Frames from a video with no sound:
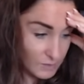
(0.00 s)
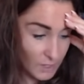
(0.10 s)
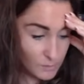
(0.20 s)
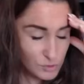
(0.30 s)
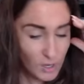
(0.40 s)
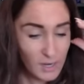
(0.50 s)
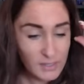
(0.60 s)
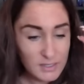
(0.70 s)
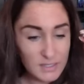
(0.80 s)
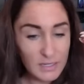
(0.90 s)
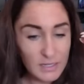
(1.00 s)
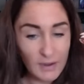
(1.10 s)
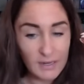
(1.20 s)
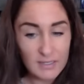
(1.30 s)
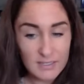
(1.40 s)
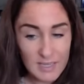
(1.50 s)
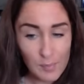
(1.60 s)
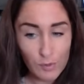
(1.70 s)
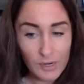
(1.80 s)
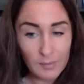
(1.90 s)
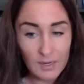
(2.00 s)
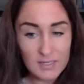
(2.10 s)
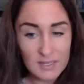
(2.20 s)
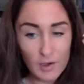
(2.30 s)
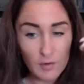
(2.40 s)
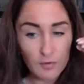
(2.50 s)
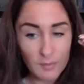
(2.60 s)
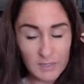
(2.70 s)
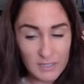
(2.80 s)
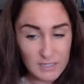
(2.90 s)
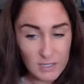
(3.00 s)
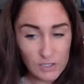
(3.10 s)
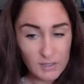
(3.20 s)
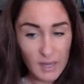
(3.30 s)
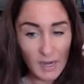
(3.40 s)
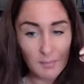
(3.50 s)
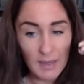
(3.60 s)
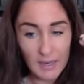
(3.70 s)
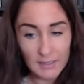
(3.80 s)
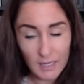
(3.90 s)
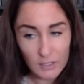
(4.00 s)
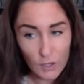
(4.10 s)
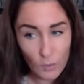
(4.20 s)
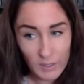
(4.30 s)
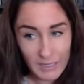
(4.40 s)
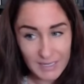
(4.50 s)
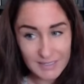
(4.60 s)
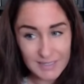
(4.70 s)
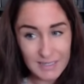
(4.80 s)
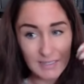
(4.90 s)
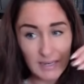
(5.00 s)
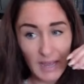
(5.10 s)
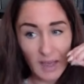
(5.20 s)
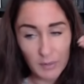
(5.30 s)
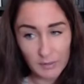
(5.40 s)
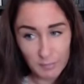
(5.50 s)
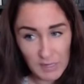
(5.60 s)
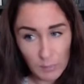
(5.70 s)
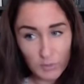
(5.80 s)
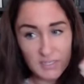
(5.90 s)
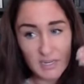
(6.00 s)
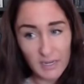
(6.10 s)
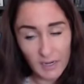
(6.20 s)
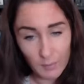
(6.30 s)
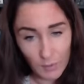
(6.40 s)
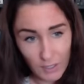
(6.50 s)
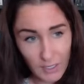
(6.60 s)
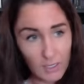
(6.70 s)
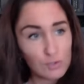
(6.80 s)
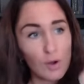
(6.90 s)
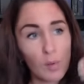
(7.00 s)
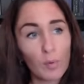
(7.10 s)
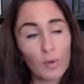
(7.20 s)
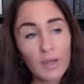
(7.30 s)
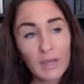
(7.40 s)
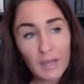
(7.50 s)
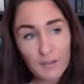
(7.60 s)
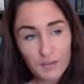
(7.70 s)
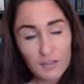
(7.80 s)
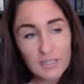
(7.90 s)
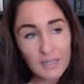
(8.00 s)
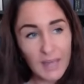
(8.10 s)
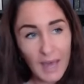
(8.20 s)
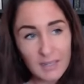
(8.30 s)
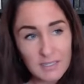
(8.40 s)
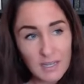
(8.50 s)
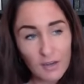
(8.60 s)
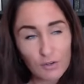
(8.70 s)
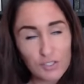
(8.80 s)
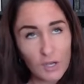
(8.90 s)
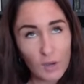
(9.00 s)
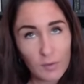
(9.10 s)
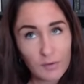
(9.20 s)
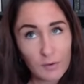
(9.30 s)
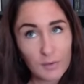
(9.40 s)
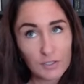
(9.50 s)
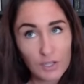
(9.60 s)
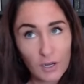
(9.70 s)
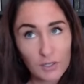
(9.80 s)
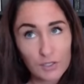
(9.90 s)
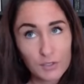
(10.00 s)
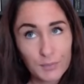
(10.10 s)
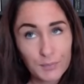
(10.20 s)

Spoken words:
I'm trying to see if I can separate myself from a decision that I made that no one has seen yet, but if people see it, I'm going to get in trouble. It feels like that's the energy coming from the judge.